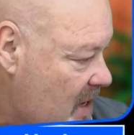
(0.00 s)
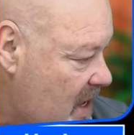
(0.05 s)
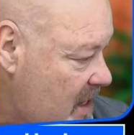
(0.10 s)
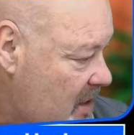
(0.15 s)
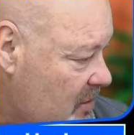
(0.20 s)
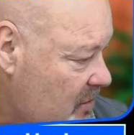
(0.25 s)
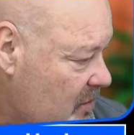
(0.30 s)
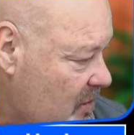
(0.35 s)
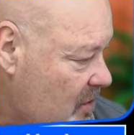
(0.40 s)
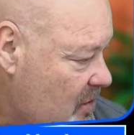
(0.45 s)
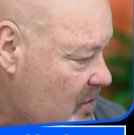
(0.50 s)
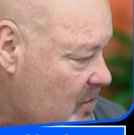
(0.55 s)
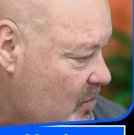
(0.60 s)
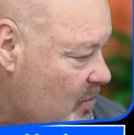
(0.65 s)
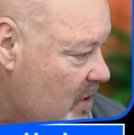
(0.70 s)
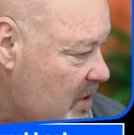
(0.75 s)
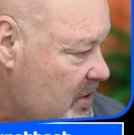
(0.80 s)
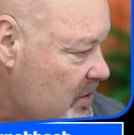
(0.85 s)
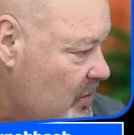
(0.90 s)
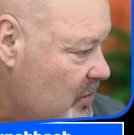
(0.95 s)
I don't
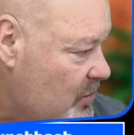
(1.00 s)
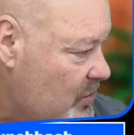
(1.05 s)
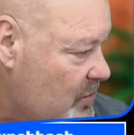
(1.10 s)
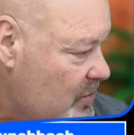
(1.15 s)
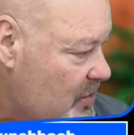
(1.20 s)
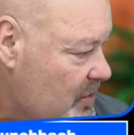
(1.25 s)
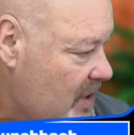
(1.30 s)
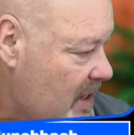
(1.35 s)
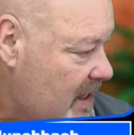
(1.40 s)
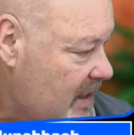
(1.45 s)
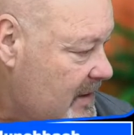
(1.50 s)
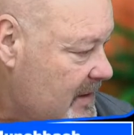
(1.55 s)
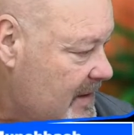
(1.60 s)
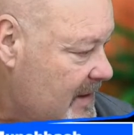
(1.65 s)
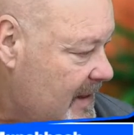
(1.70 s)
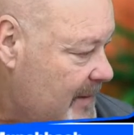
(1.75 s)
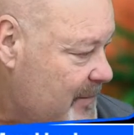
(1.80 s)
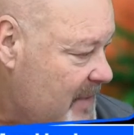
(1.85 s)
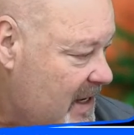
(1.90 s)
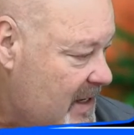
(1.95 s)
know
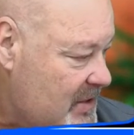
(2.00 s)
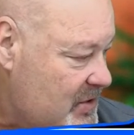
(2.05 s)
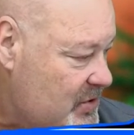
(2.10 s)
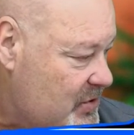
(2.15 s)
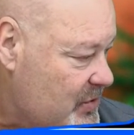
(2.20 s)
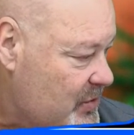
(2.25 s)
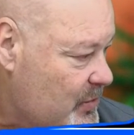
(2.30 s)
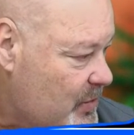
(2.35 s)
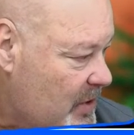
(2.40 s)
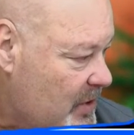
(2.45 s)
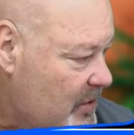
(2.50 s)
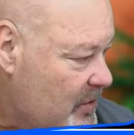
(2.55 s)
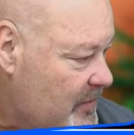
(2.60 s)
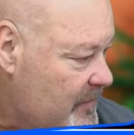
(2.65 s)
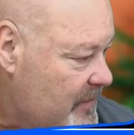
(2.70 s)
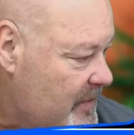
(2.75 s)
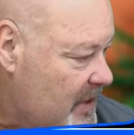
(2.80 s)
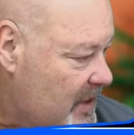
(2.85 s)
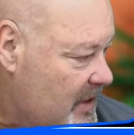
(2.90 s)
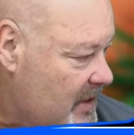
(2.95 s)
I'm not sure what
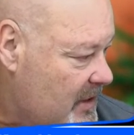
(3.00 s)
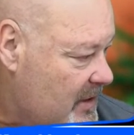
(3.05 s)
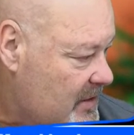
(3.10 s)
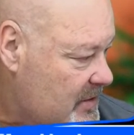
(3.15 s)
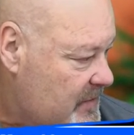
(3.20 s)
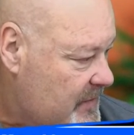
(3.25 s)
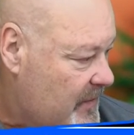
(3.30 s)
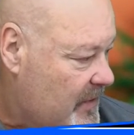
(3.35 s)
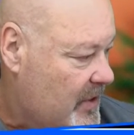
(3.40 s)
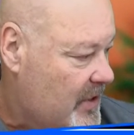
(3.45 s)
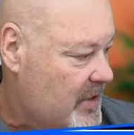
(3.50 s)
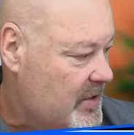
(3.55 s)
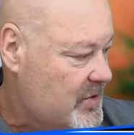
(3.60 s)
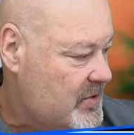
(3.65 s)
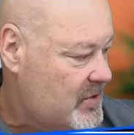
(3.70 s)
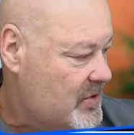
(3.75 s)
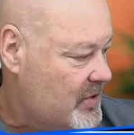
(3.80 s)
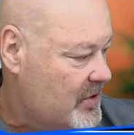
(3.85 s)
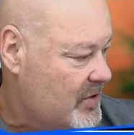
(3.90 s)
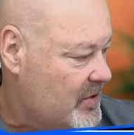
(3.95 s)
you've done as far
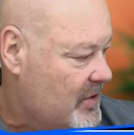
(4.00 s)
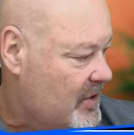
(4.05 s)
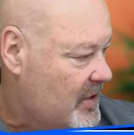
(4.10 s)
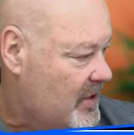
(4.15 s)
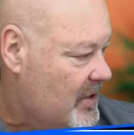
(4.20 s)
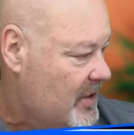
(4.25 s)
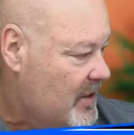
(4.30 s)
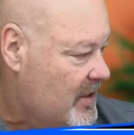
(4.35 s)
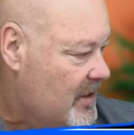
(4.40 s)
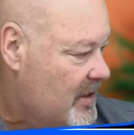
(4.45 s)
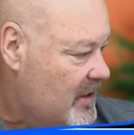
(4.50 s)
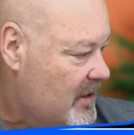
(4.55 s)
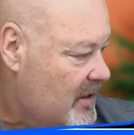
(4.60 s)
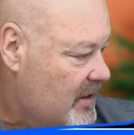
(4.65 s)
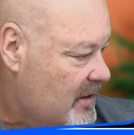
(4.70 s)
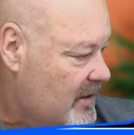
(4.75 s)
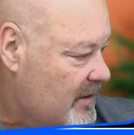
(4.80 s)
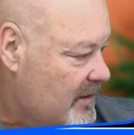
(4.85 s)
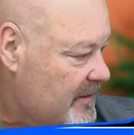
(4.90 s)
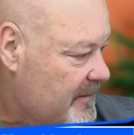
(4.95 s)
as your
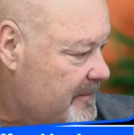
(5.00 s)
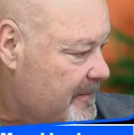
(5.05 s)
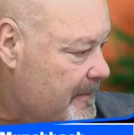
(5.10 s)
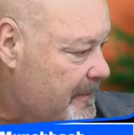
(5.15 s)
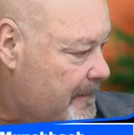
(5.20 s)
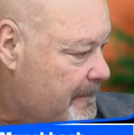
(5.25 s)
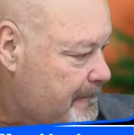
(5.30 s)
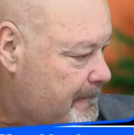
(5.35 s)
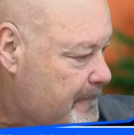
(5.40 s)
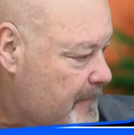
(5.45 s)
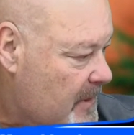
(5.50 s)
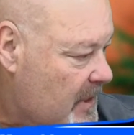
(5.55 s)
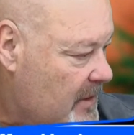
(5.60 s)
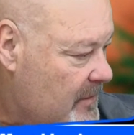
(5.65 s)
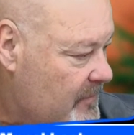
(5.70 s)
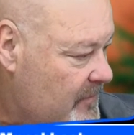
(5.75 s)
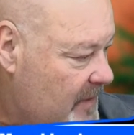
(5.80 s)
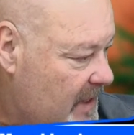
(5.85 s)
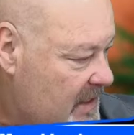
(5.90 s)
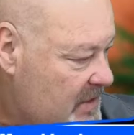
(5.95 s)
uh,
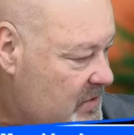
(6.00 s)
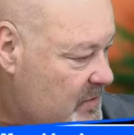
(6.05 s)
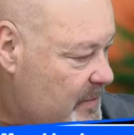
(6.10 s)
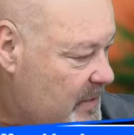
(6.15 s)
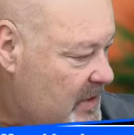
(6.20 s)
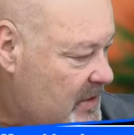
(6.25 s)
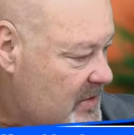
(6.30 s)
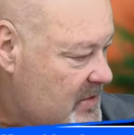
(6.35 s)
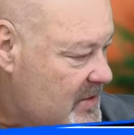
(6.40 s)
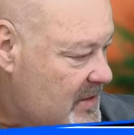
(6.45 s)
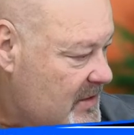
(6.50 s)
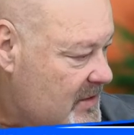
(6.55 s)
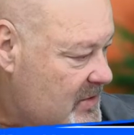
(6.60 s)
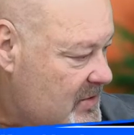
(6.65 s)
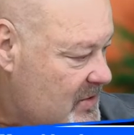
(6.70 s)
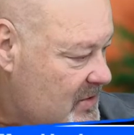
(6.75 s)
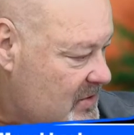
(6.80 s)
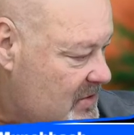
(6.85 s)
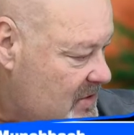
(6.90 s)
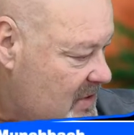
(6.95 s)
investments.
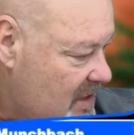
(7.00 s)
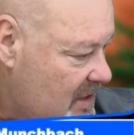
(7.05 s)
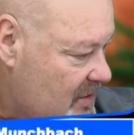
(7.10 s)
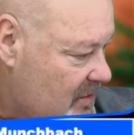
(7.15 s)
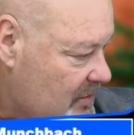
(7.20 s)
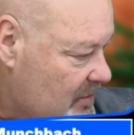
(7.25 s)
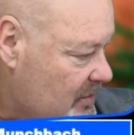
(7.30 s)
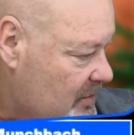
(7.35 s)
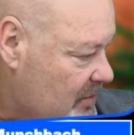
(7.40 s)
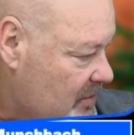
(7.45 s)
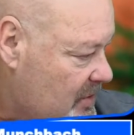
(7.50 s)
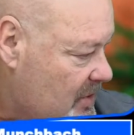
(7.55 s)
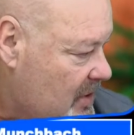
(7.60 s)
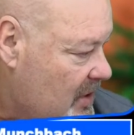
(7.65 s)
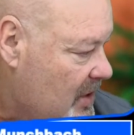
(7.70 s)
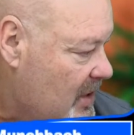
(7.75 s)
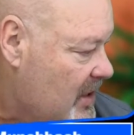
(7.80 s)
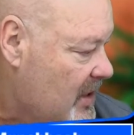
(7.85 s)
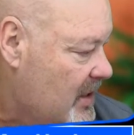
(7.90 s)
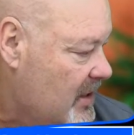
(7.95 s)
Let's just take a look.
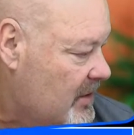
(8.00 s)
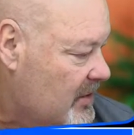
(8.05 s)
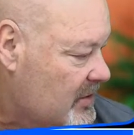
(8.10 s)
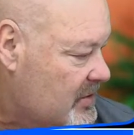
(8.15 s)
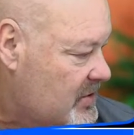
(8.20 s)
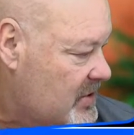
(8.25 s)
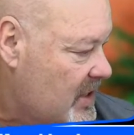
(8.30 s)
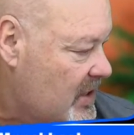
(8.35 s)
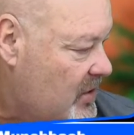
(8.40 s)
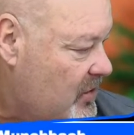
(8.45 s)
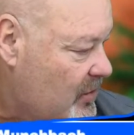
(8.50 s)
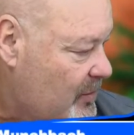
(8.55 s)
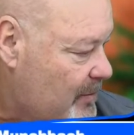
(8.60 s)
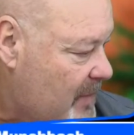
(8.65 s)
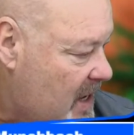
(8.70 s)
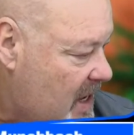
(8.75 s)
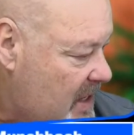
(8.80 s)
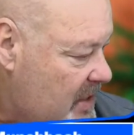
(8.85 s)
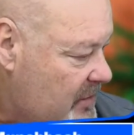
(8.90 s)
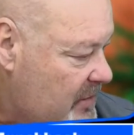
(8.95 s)
Looks like you're
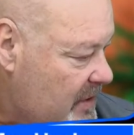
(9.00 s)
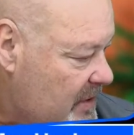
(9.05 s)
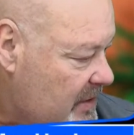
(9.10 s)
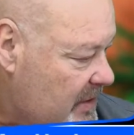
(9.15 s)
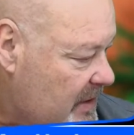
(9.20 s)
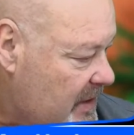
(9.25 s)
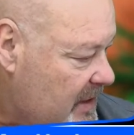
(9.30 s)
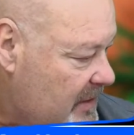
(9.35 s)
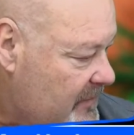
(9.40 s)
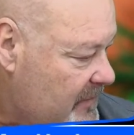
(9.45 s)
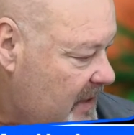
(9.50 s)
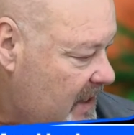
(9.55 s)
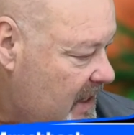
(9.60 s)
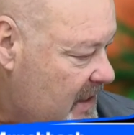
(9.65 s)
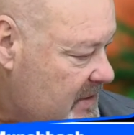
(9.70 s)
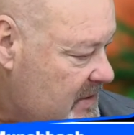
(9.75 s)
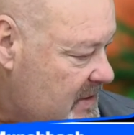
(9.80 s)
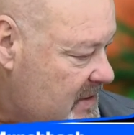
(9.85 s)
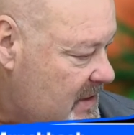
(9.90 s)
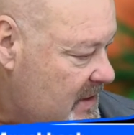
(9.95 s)
moderately
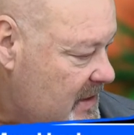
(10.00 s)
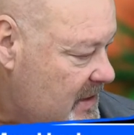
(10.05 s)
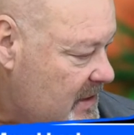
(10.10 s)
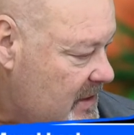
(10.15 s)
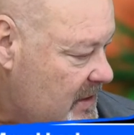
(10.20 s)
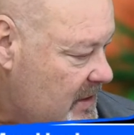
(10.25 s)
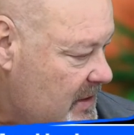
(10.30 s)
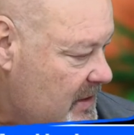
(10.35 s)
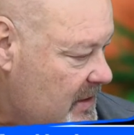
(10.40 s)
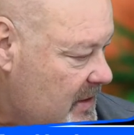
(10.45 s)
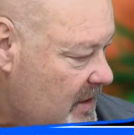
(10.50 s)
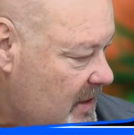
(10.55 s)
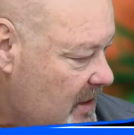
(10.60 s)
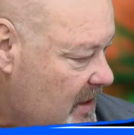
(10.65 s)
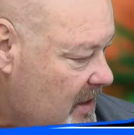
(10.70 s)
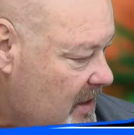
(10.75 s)
invested.